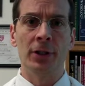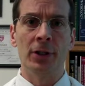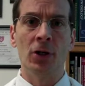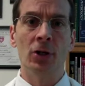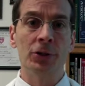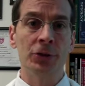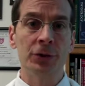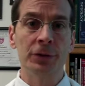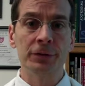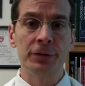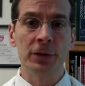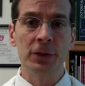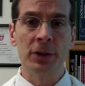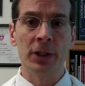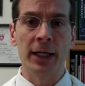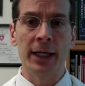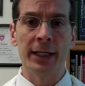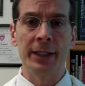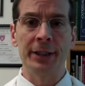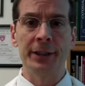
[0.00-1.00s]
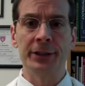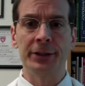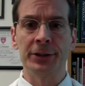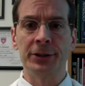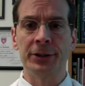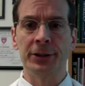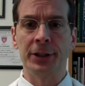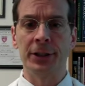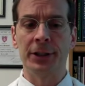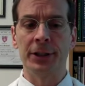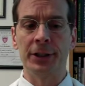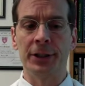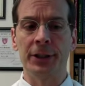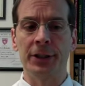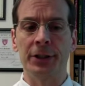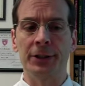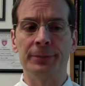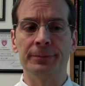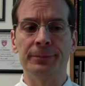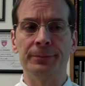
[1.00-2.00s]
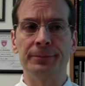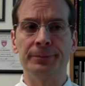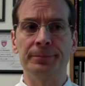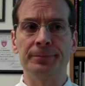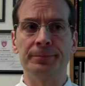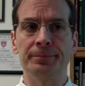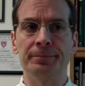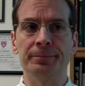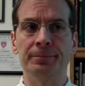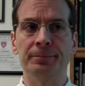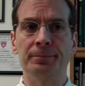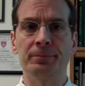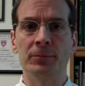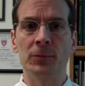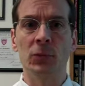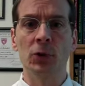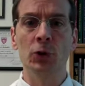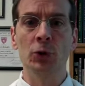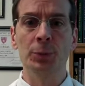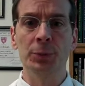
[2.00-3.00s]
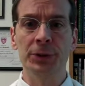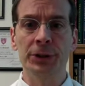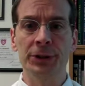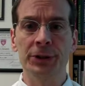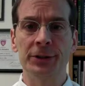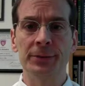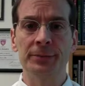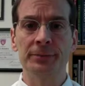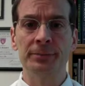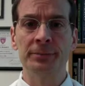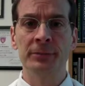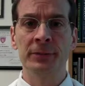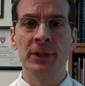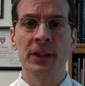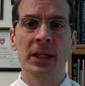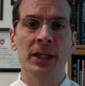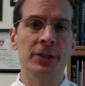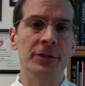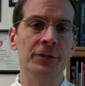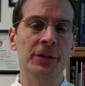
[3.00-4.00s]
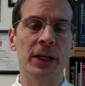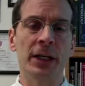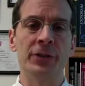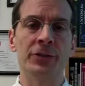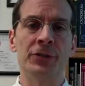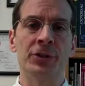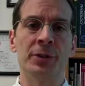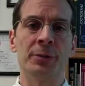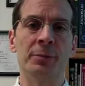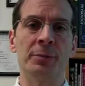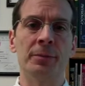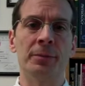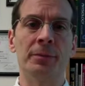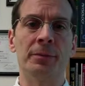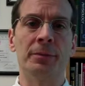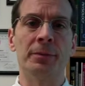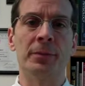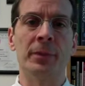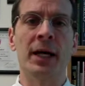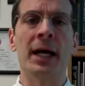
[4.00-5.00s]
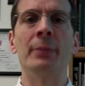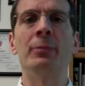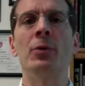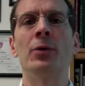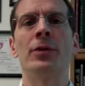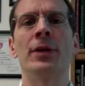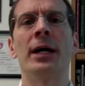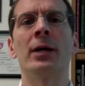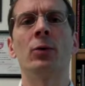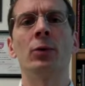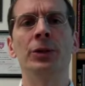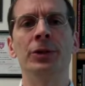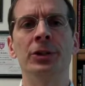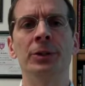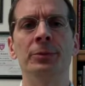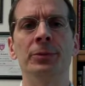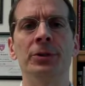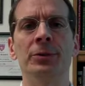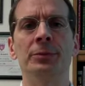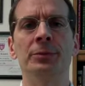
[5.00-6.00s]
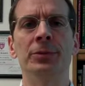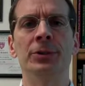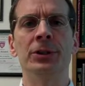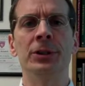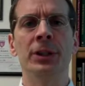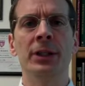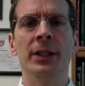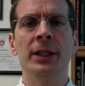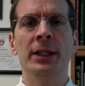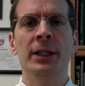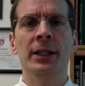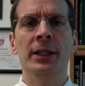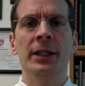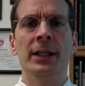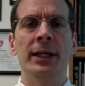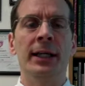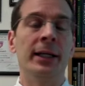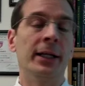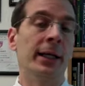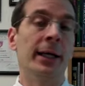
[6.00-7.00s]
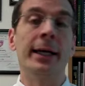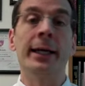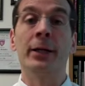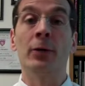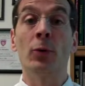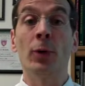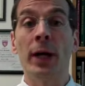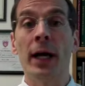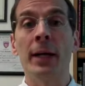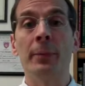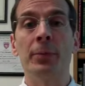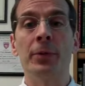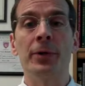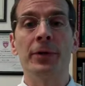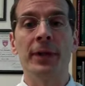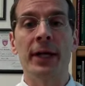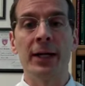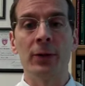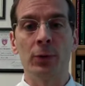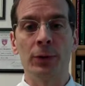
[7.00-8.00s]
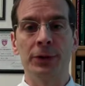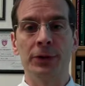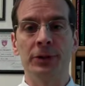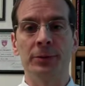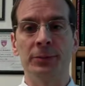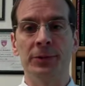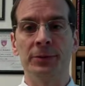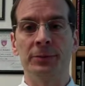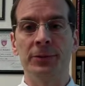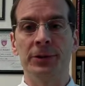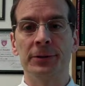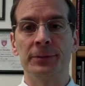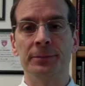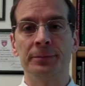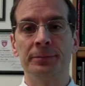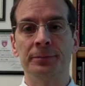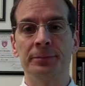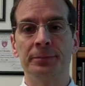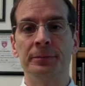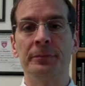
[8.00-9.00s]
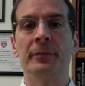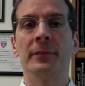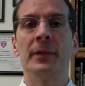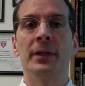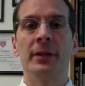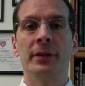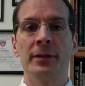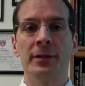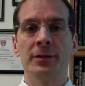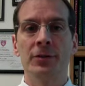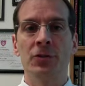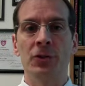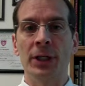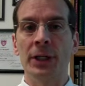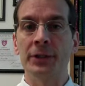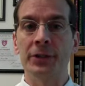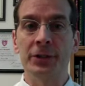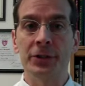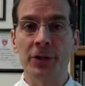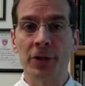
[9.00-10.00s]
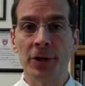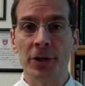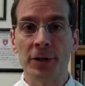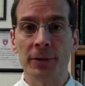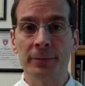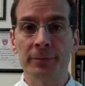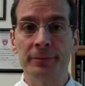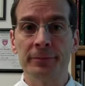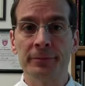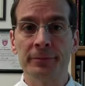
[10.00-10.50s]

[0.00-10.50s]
ulcerative colitis, lupus, and you've got some hypothyroid symptoms and or hyperthyroid symptoms, chances are